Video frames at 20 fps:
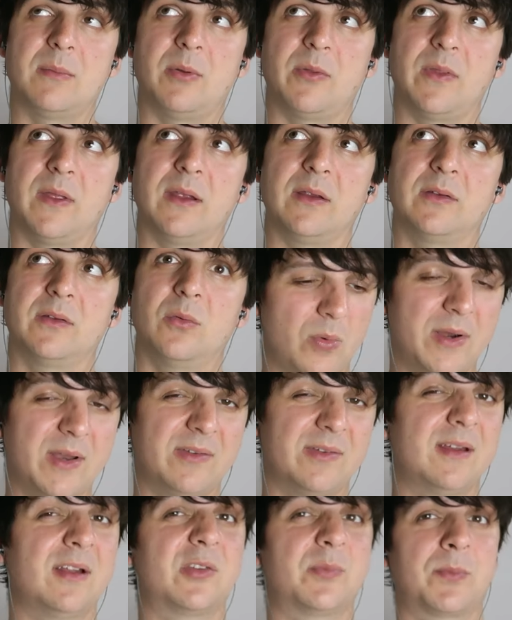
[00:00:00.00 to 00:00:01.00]
couple things. One
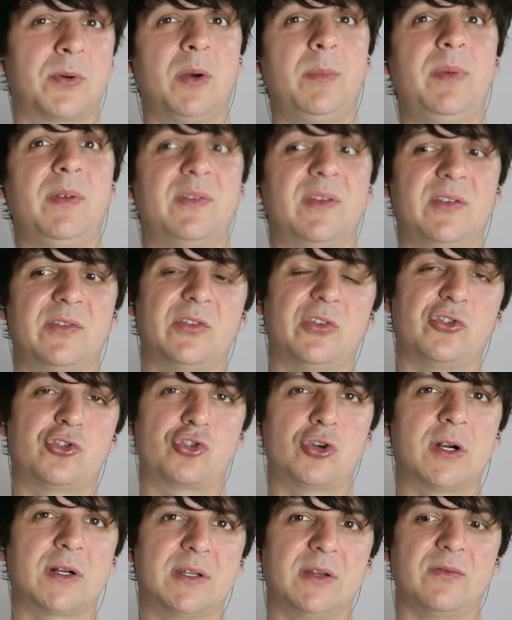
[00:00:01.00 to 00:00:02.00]
is that its purpose is
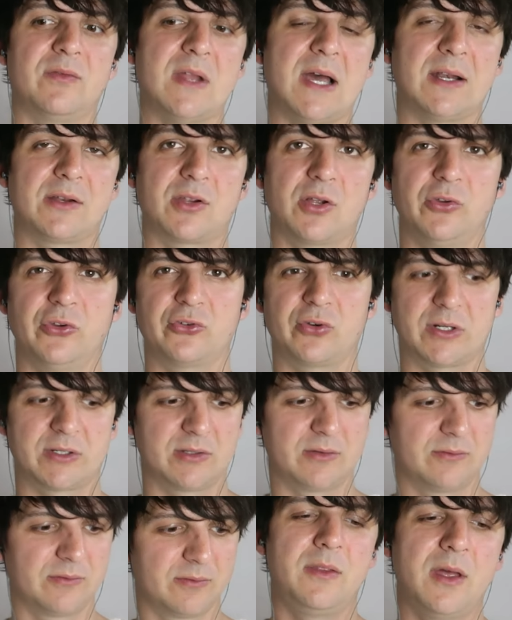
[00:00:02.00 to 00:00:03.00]
destructive, not
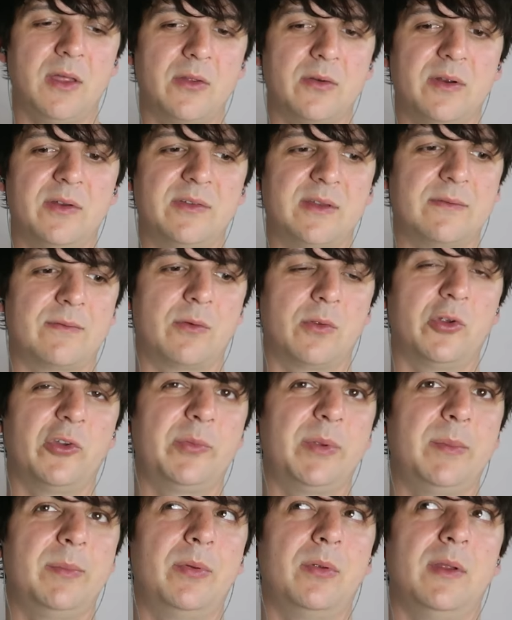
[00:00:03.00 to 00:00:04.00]
constructive. The other is that for
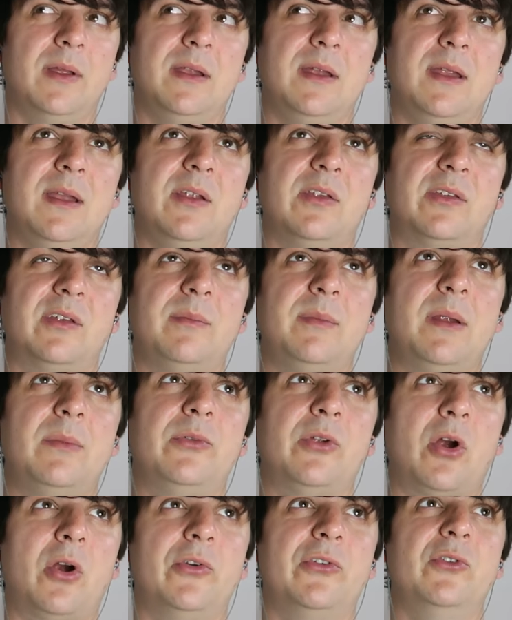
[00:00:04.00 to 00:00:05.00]
those people, it, it is
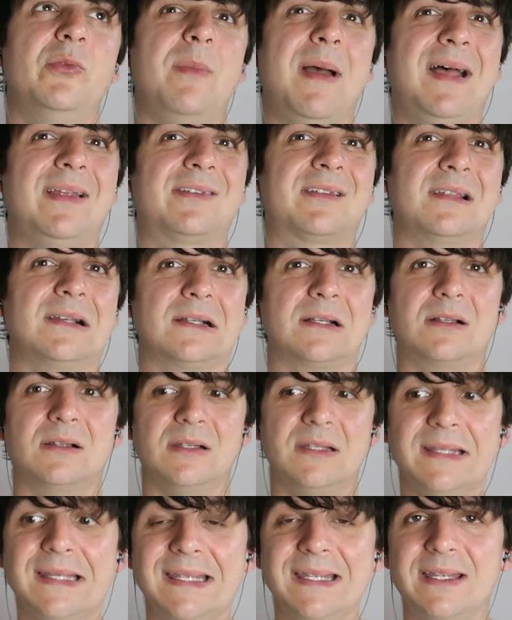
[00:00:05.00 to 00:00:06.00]
sometimes hard to mask a
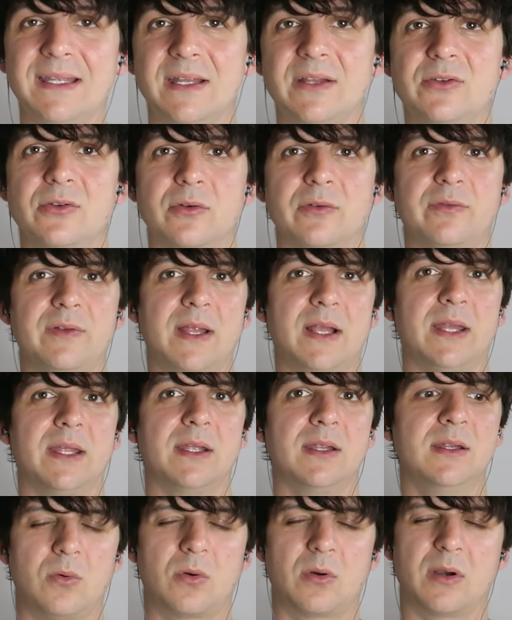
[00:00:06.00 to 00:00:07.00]
glee in your
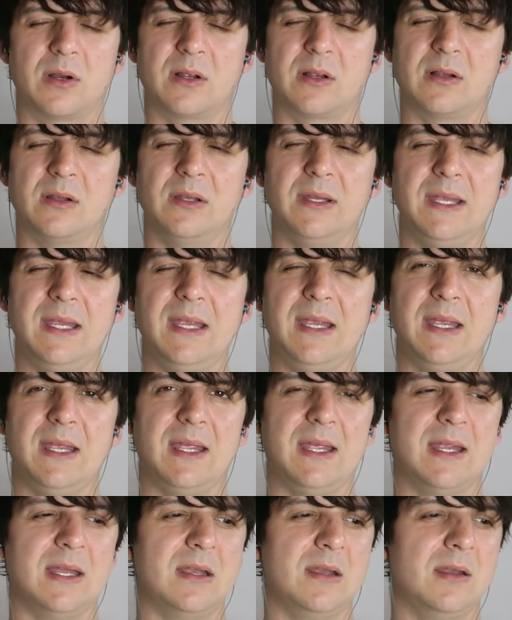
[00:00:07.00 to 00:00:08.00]
failing or a glee
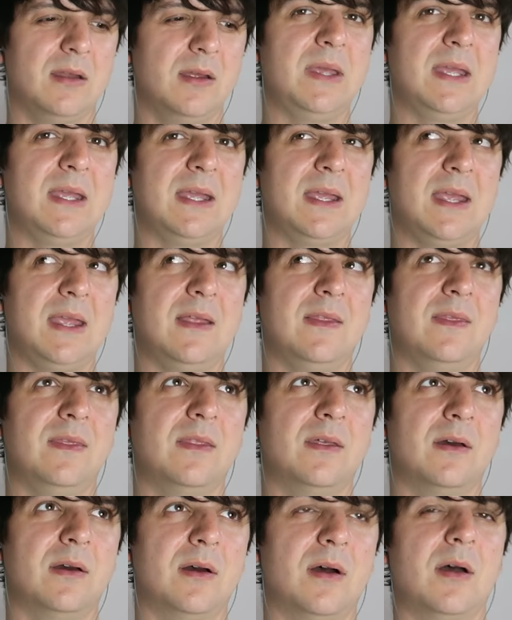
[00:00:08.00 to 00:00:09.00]
in being
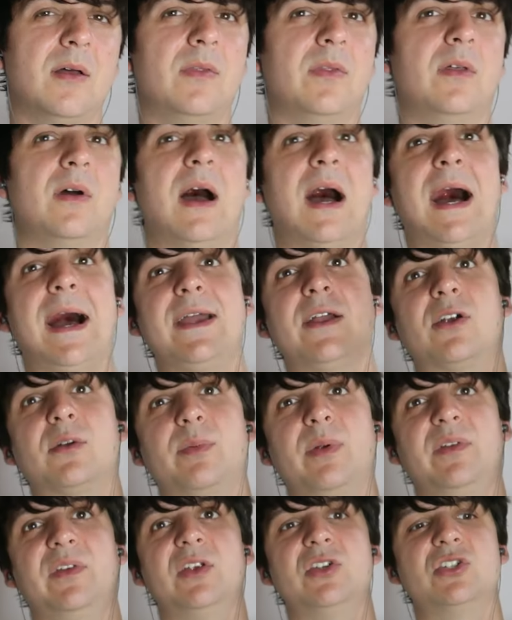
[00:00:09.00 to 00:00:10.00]
in the, the higher
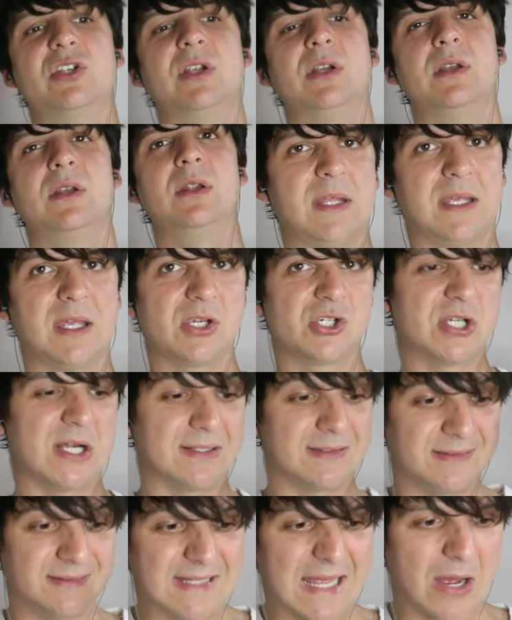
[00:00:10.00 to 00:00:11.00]
position, taking
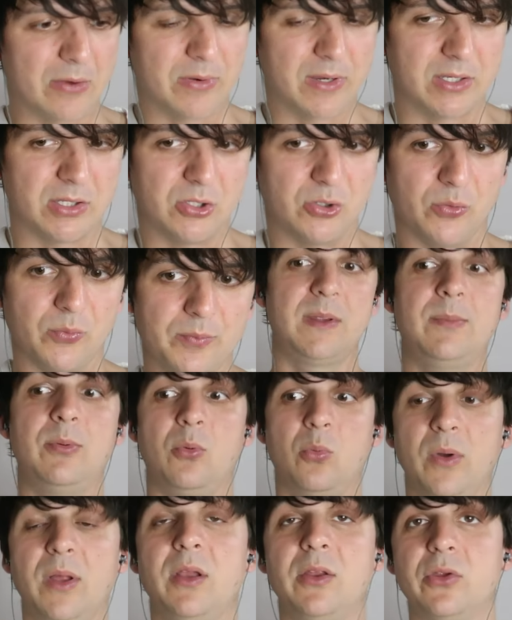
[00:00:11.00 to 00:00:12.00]
shots down at you.
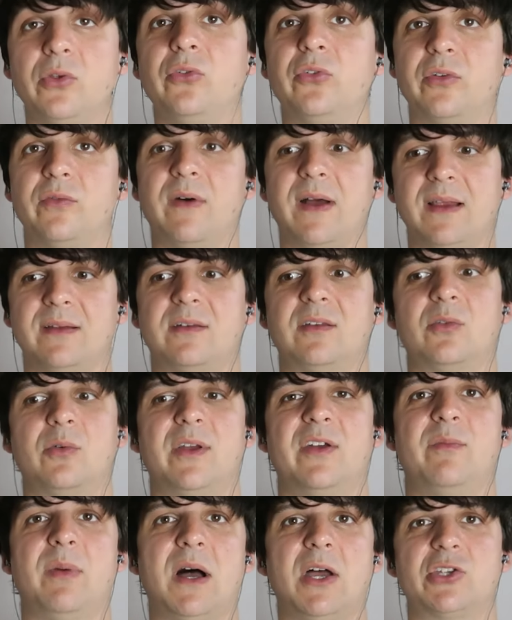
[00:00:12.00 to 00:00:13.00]
People will use advice as a
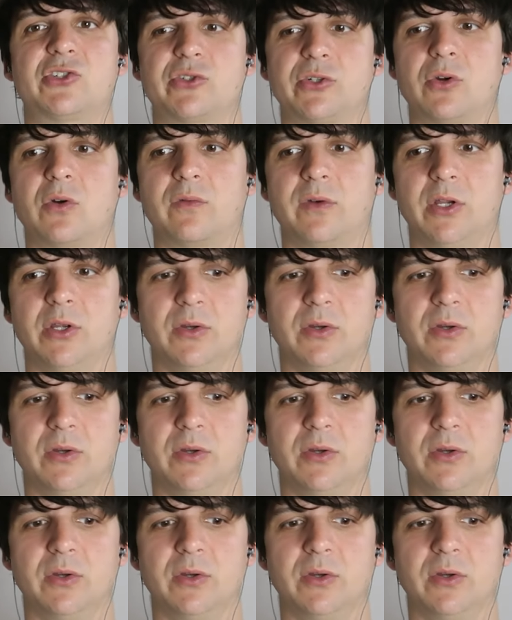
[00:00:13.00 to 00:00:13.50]
way of posturing over